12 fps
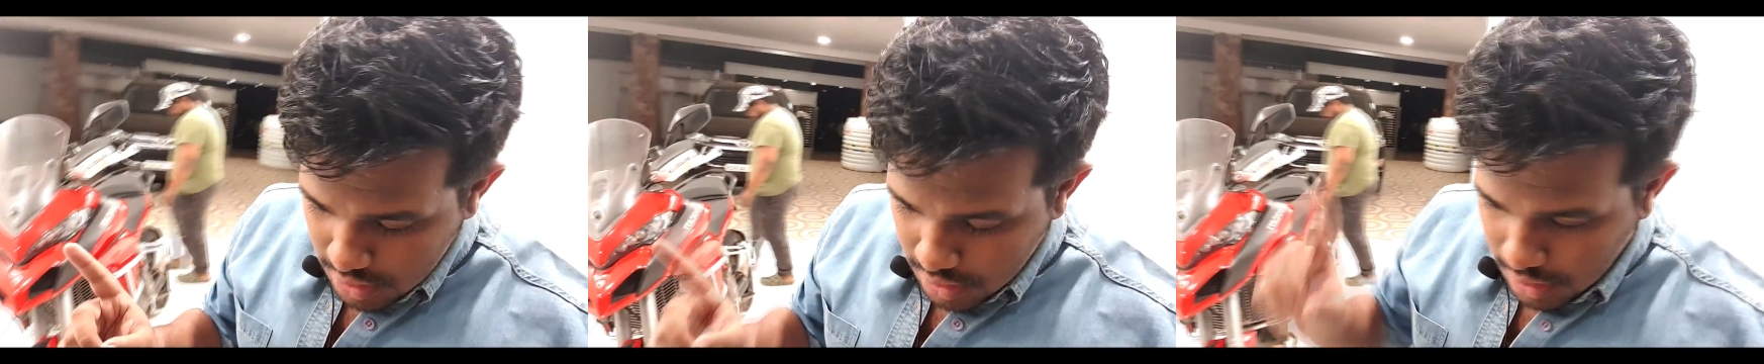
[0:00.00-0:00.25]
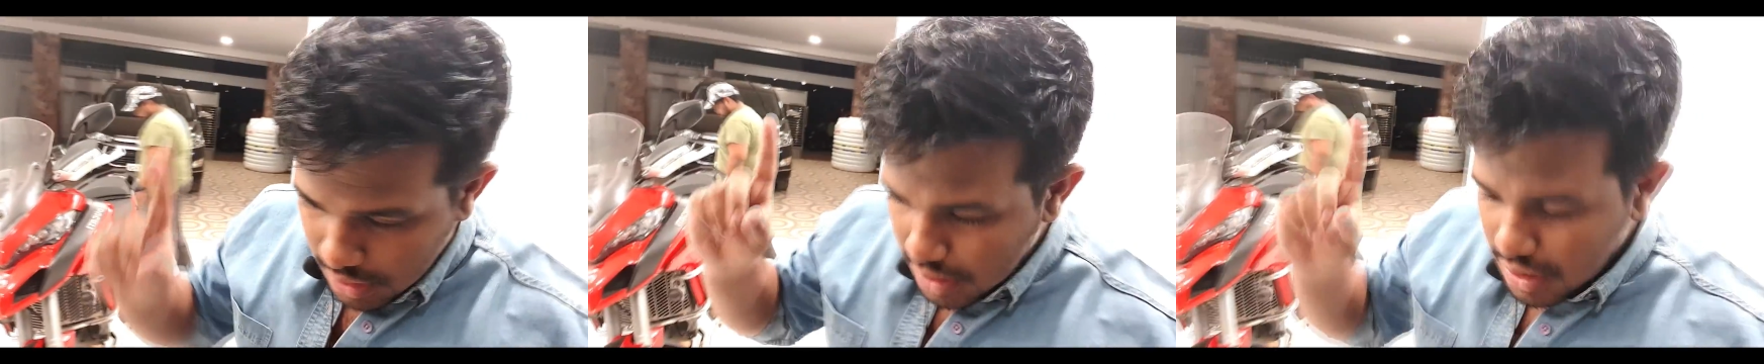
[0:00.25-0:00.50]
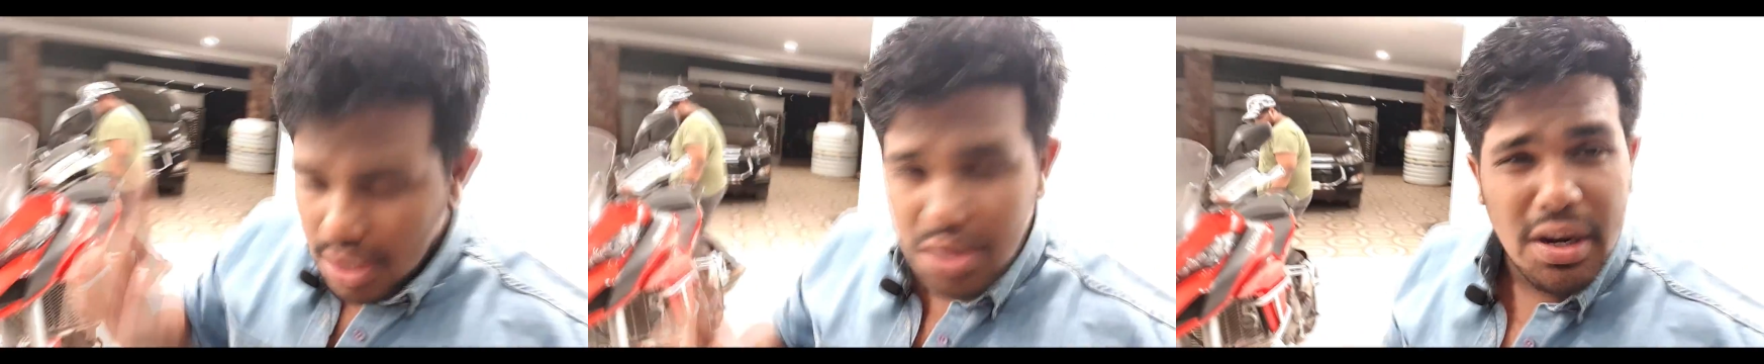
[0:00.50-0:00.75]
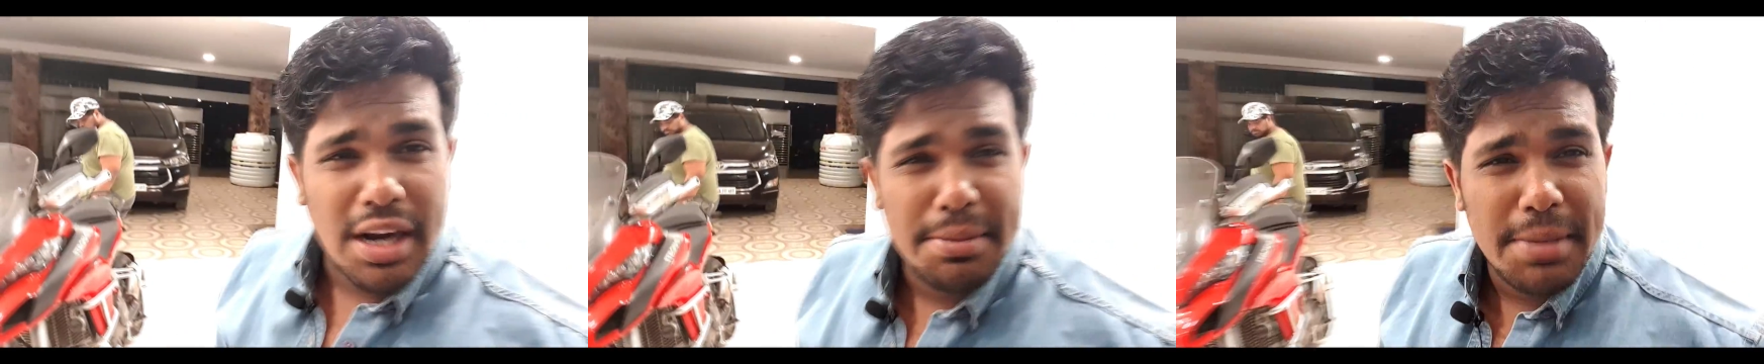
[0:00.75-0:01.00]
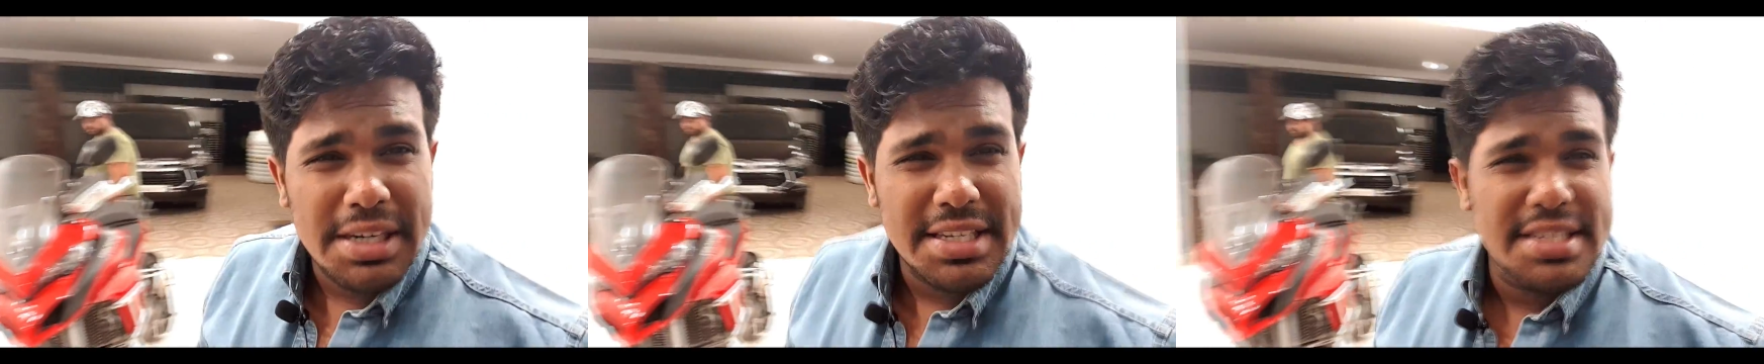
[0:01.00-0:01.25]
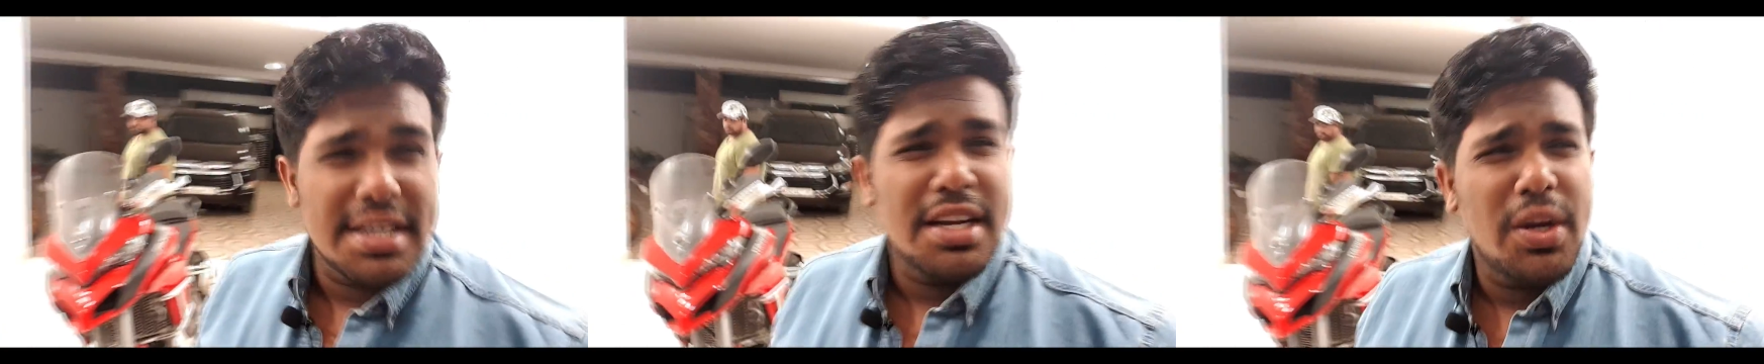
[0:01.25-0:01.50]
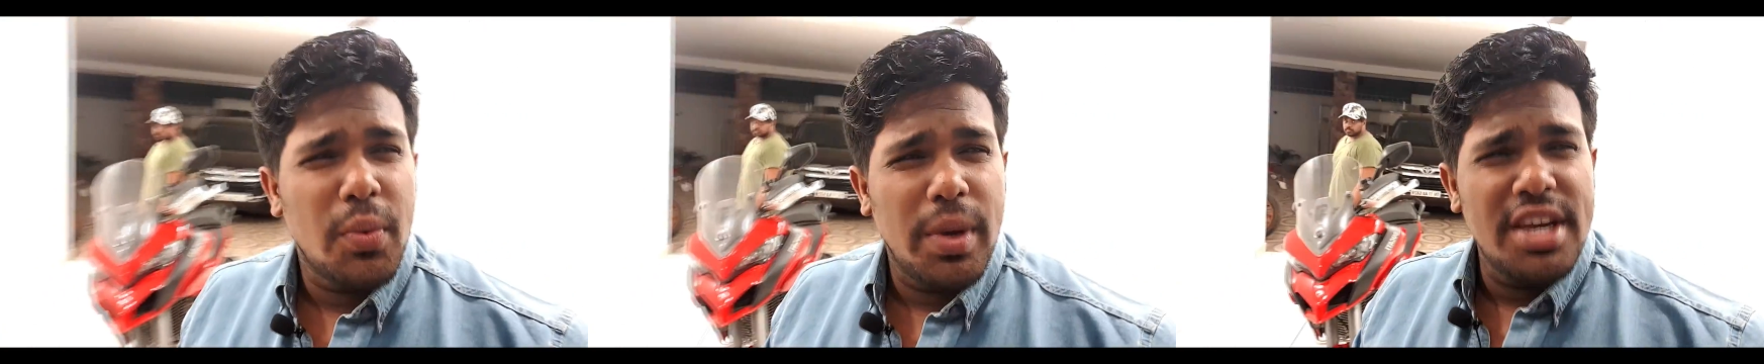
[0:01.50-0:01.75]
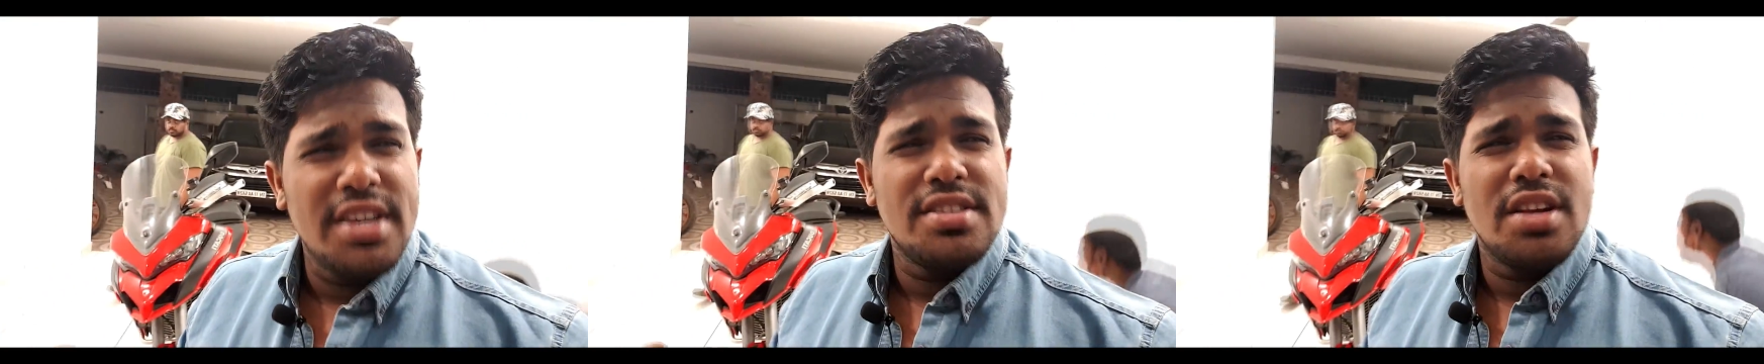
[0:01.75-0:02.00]
Ducati Multistrada
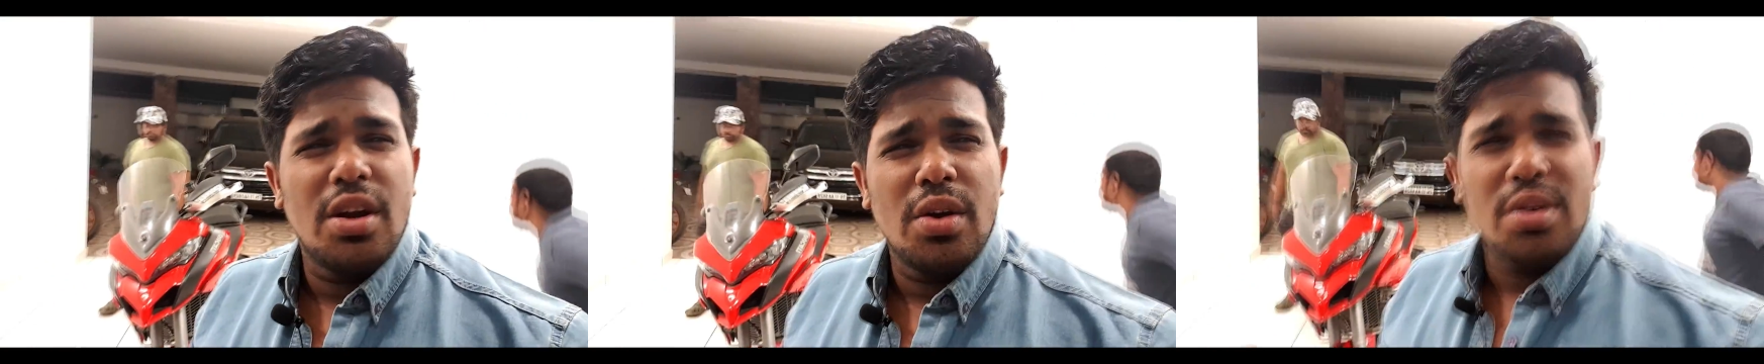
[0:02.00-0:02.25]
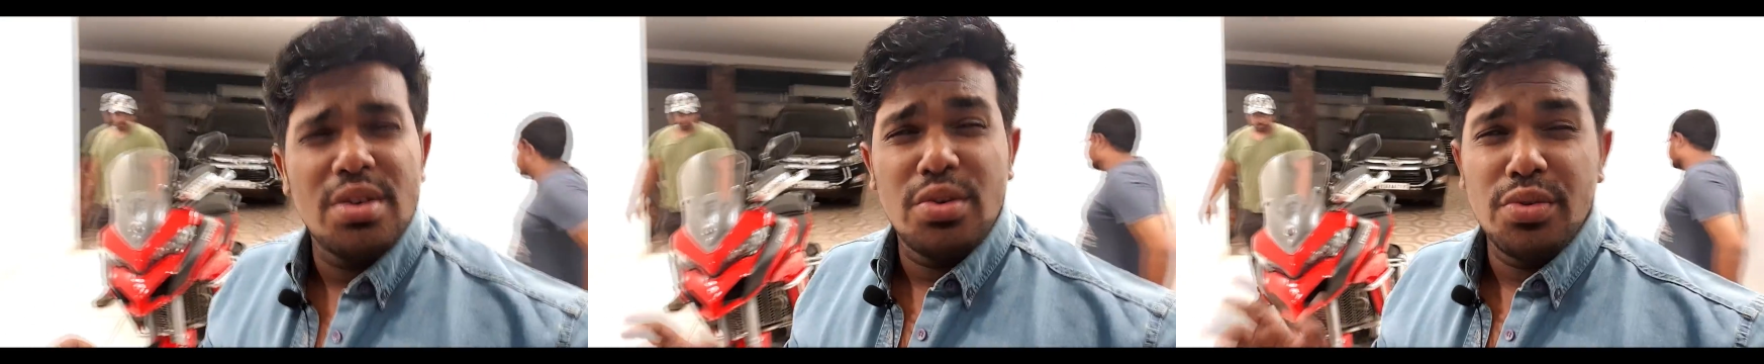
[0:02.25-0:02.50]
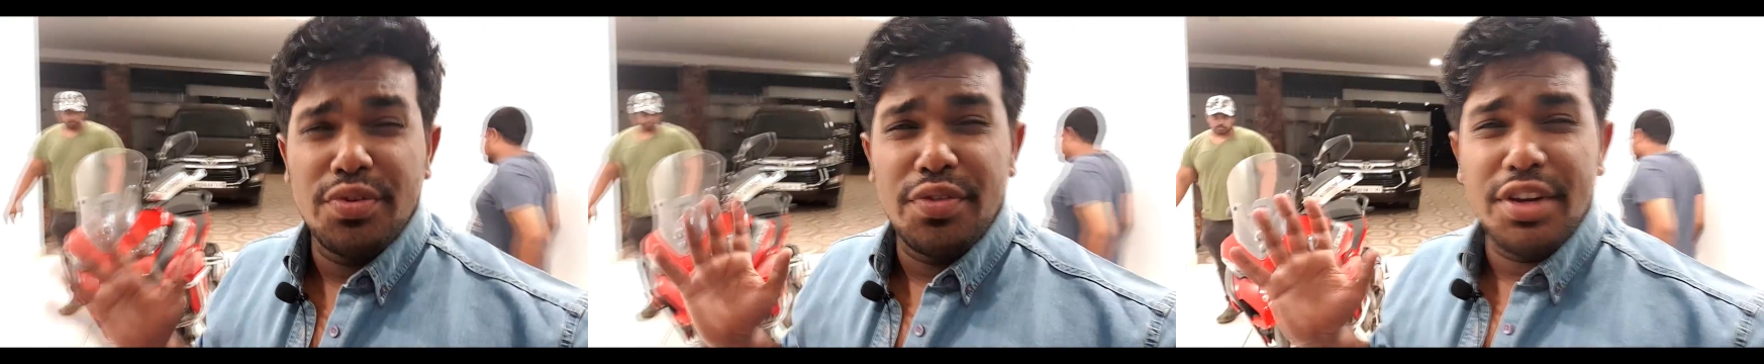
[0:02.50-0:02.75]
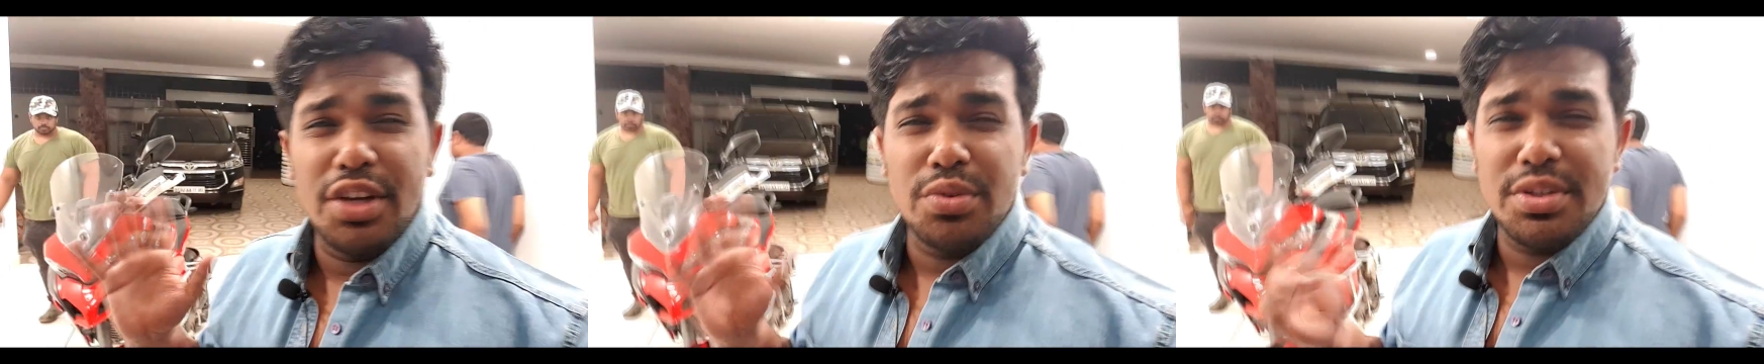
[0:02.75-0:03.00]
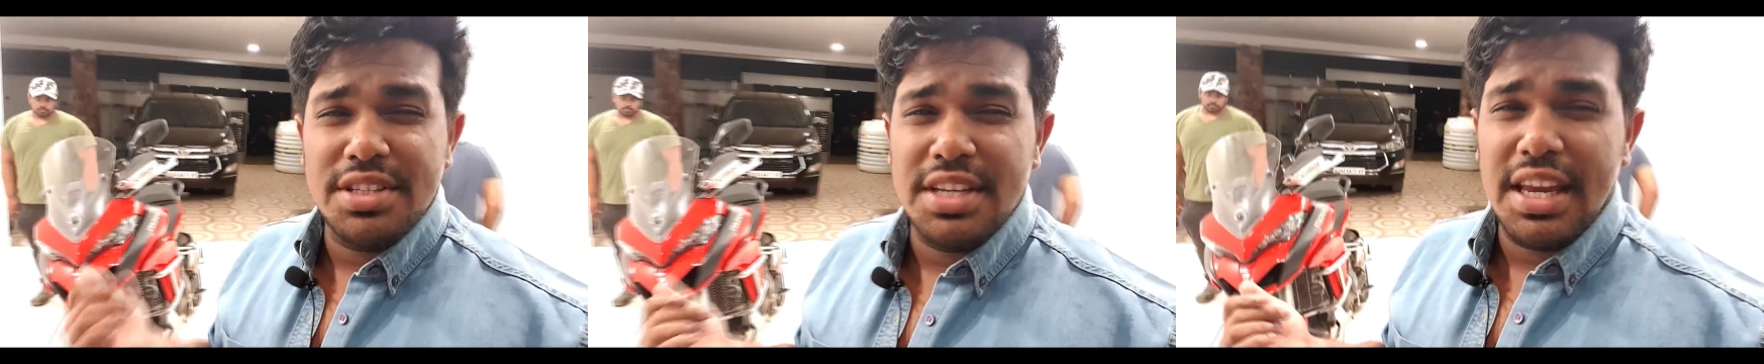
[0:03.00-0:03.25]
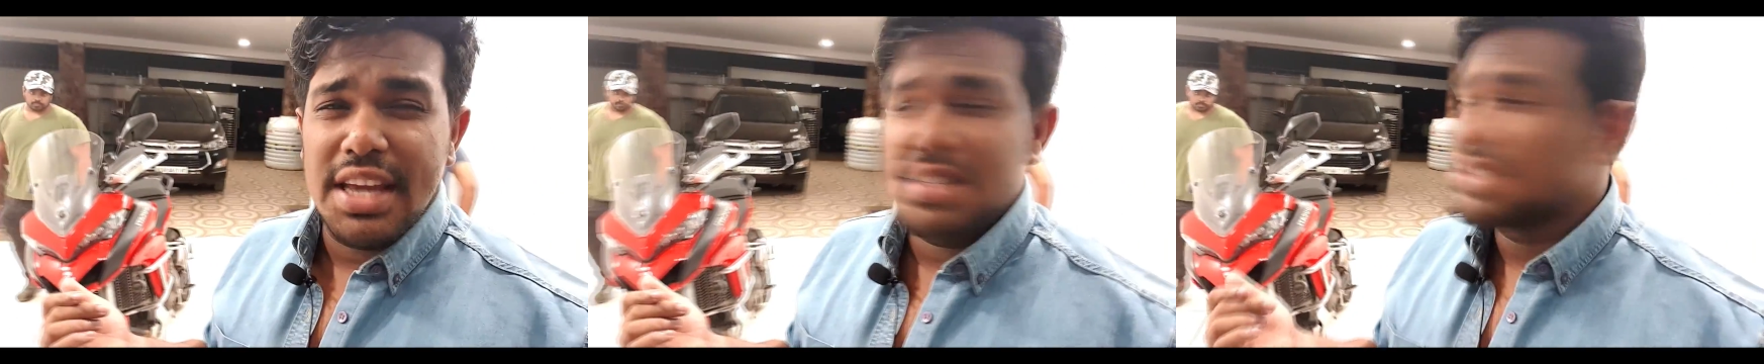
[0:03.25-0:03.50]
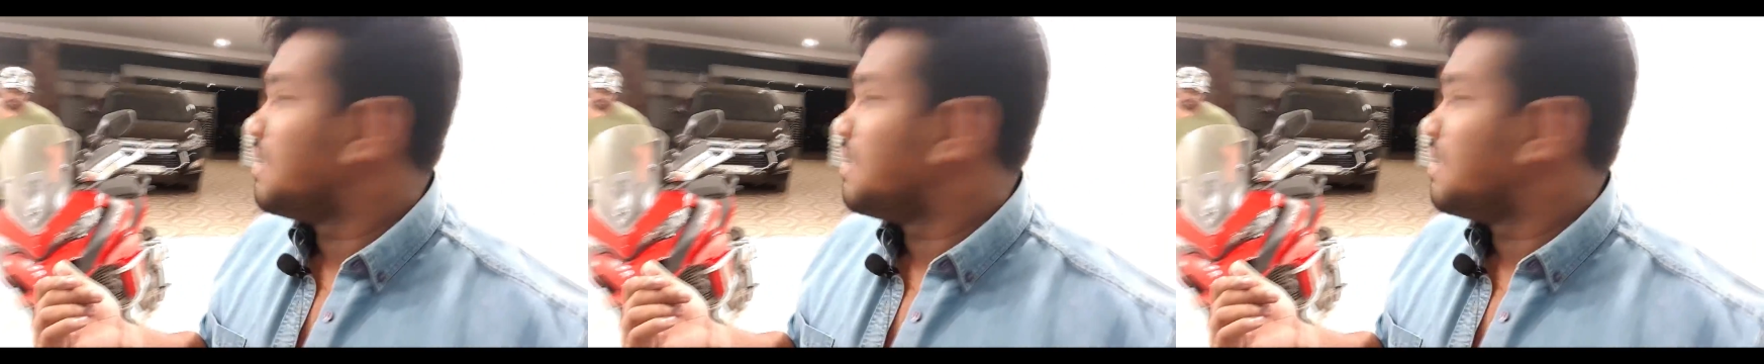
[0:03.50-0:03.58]
weighs around 250-260 kgs,